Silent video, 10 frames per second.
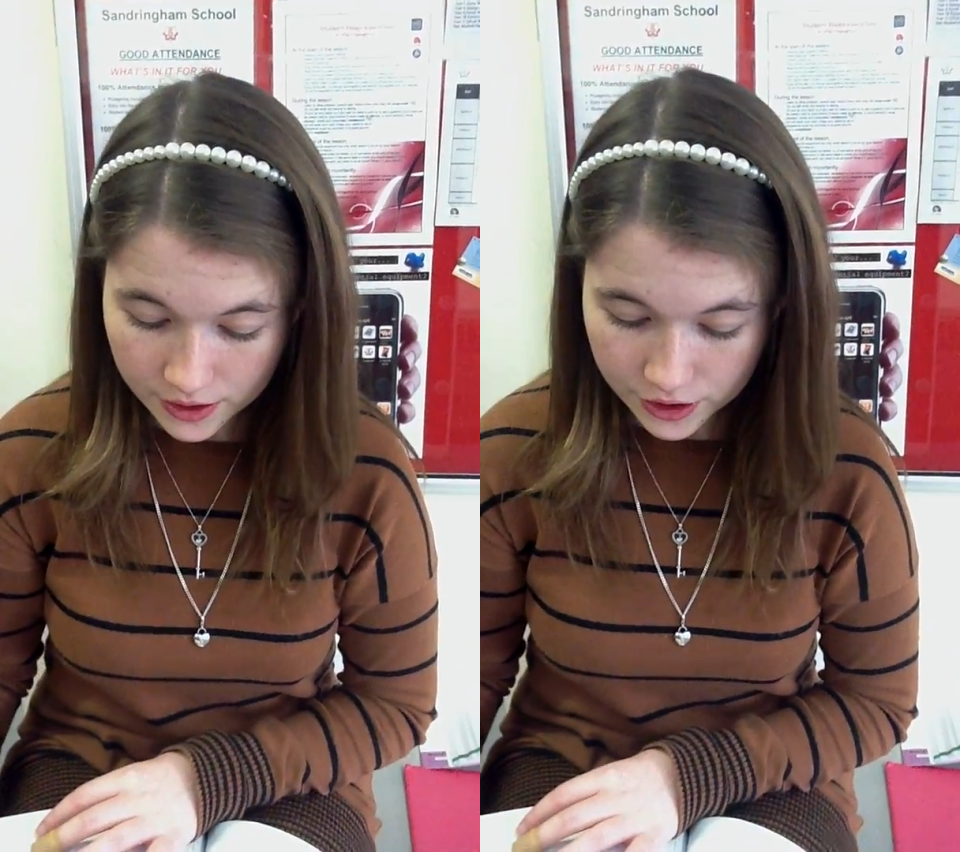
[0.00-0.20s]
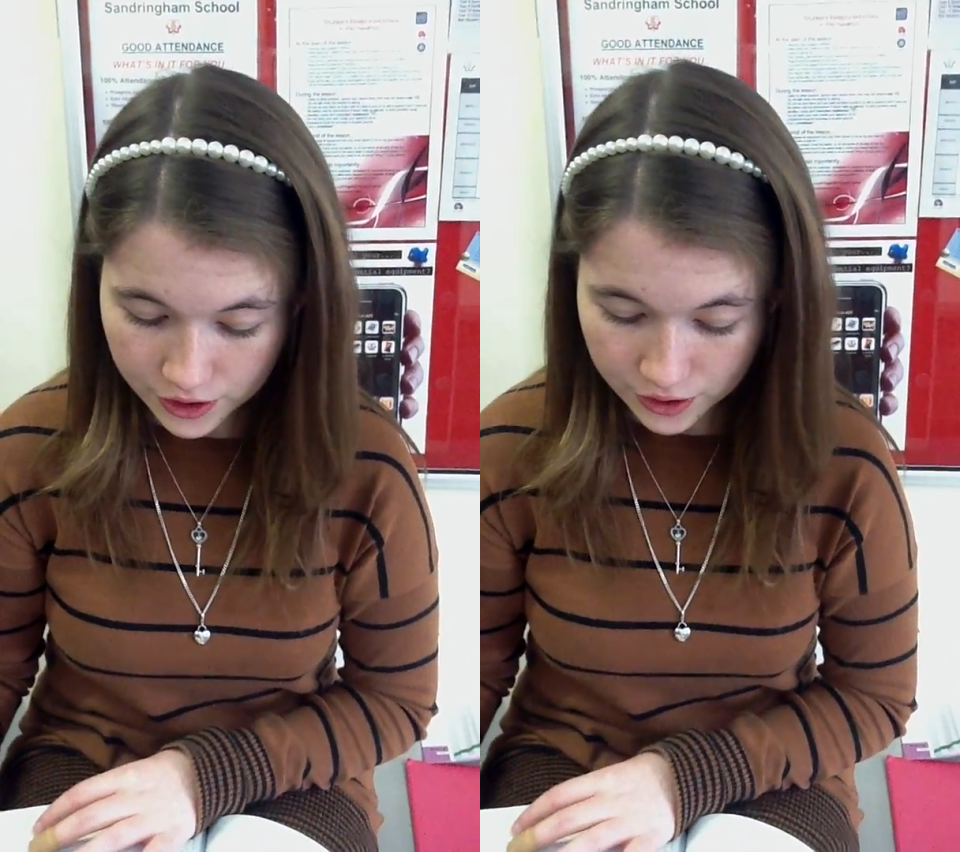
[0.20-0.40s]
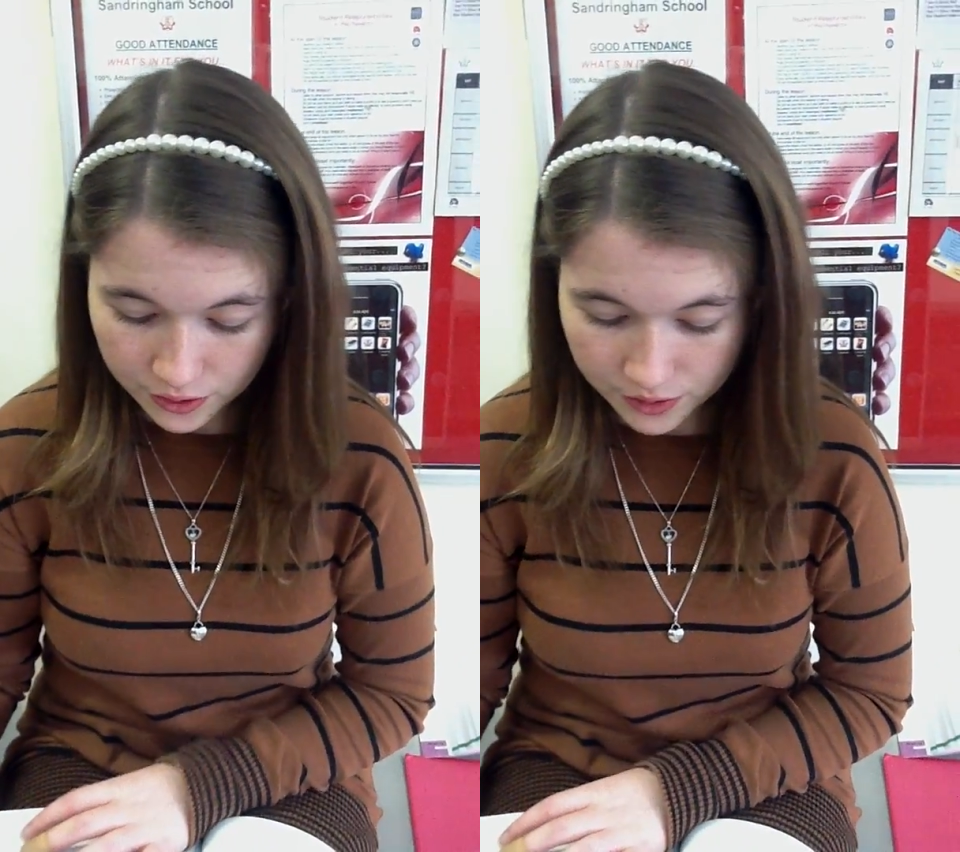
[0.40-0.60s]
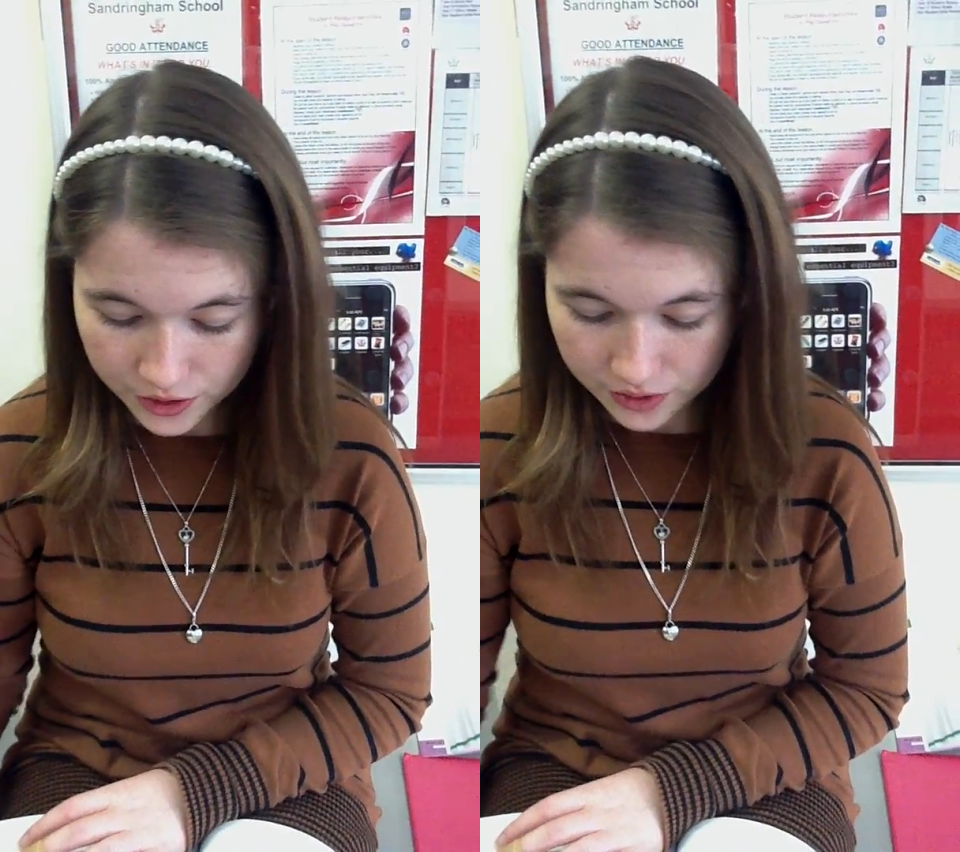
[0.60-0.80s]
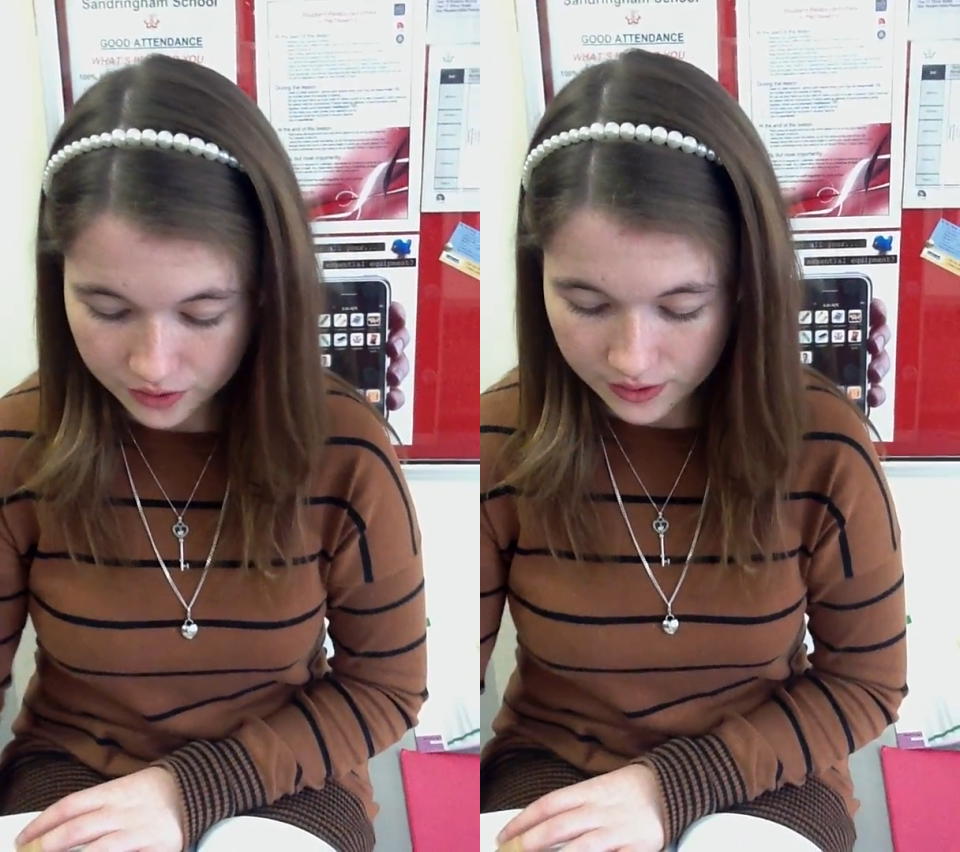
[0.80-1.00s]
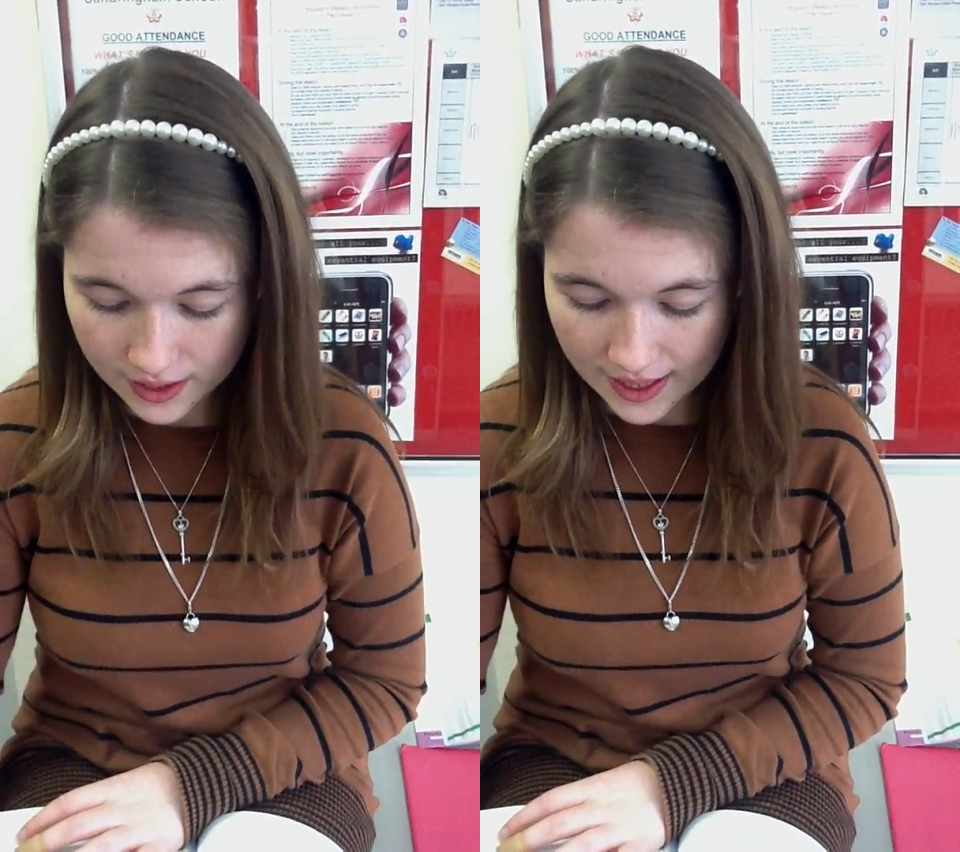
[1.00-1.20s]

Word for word: to produce